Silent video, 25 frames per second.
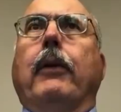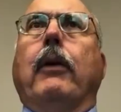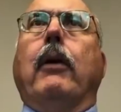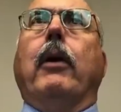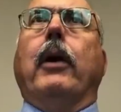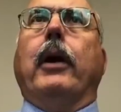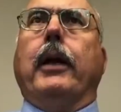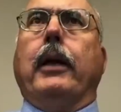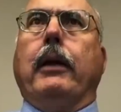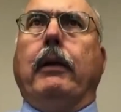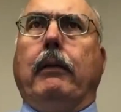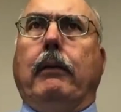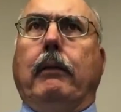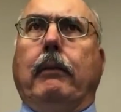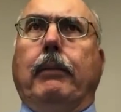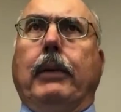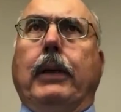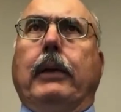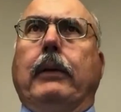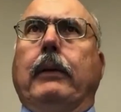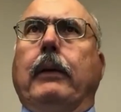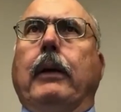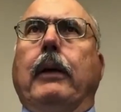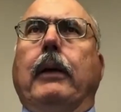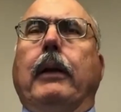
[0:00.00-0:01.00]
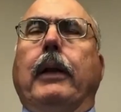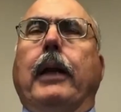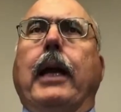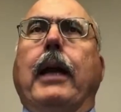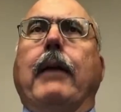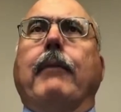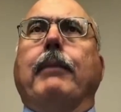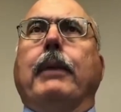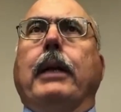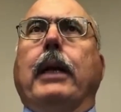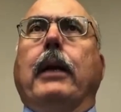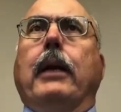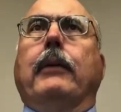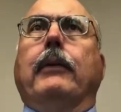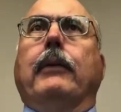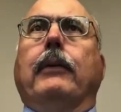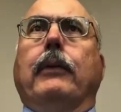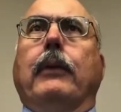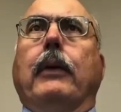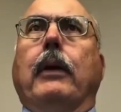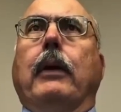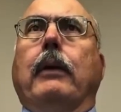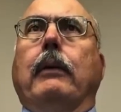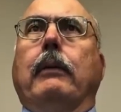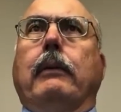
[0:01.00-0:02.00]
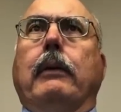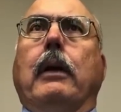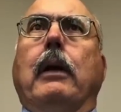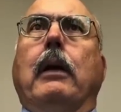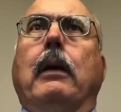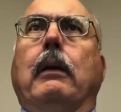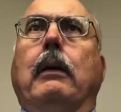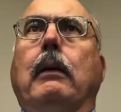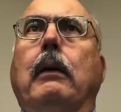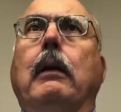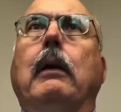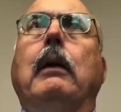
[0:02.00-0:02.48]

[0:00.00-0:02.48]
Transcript: already, but uh, they haven't been exercised yet.